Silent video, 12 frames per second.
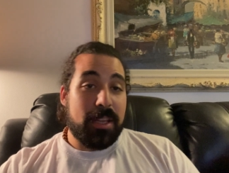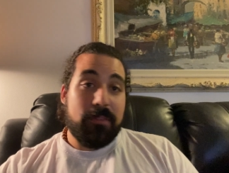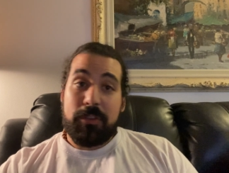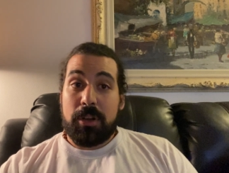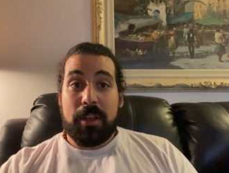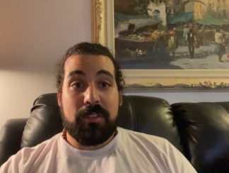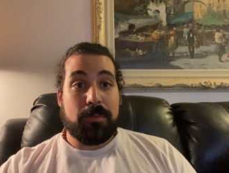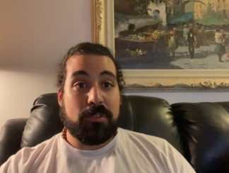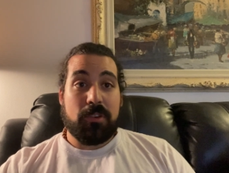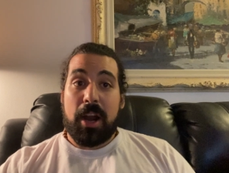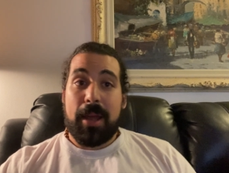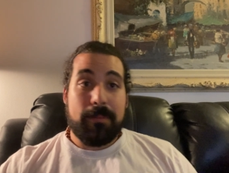If you're not
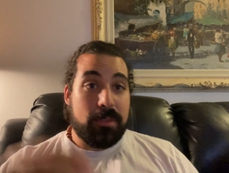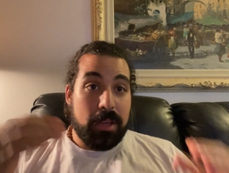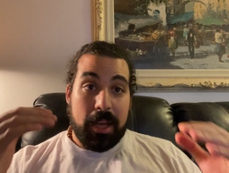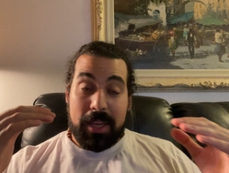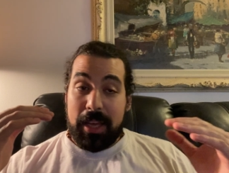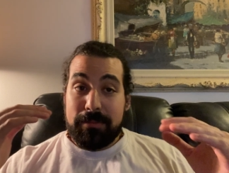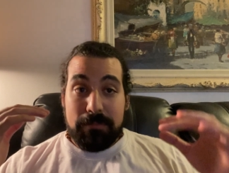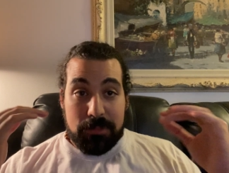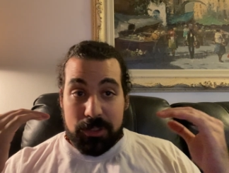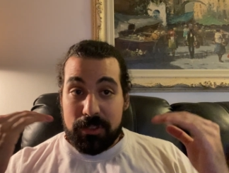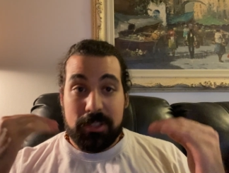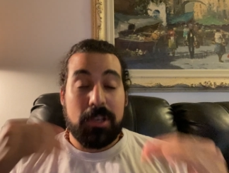subscribed, again,
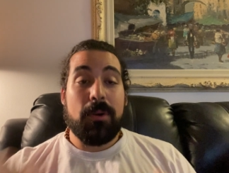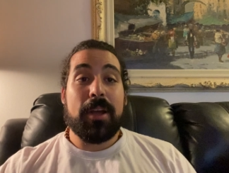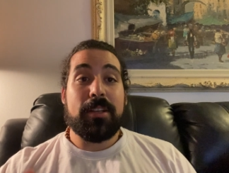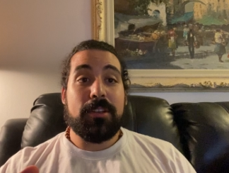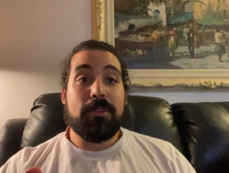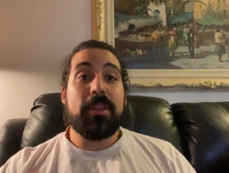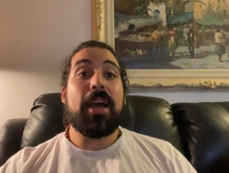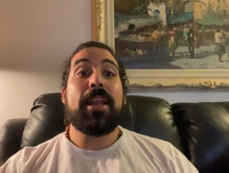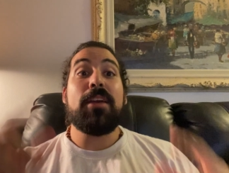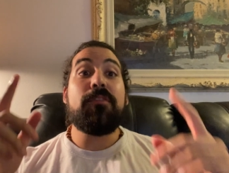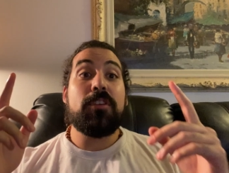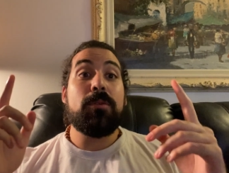just go ahead and do that.
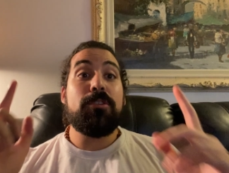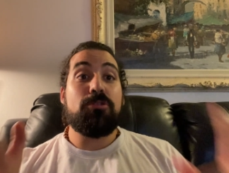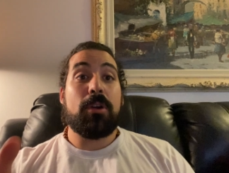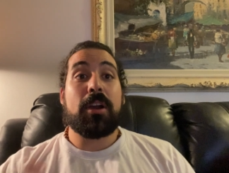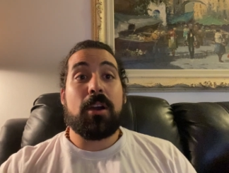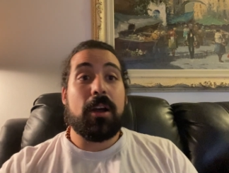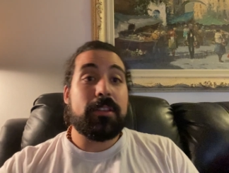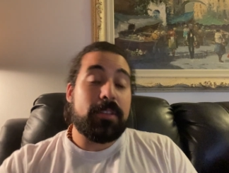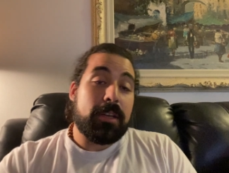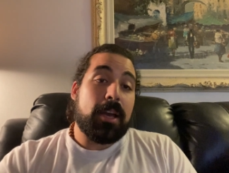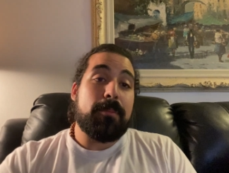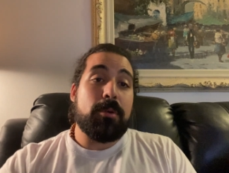If you enjoy our
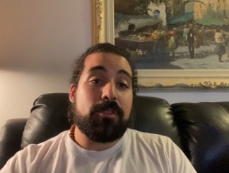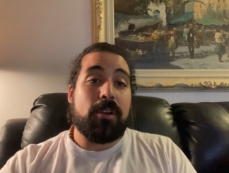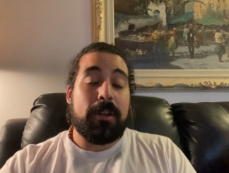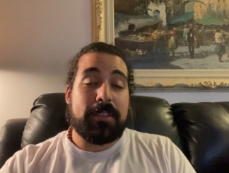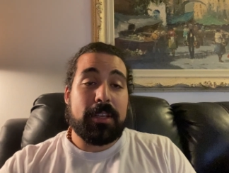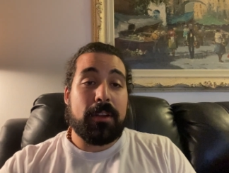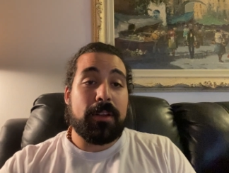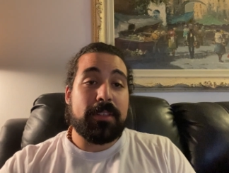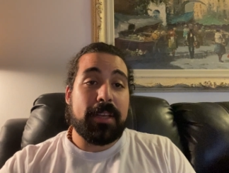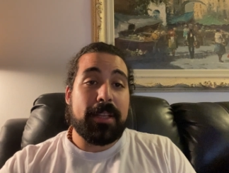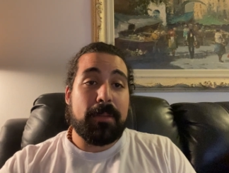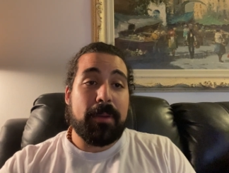content, I post content on a
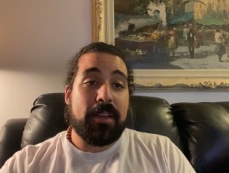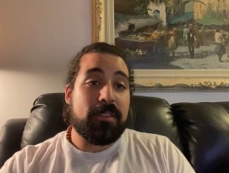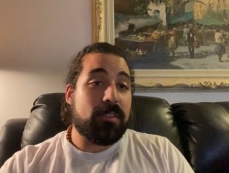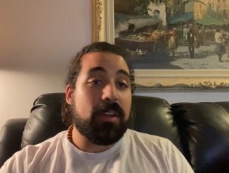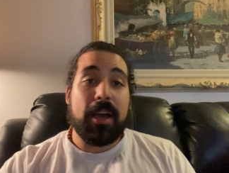daily basis.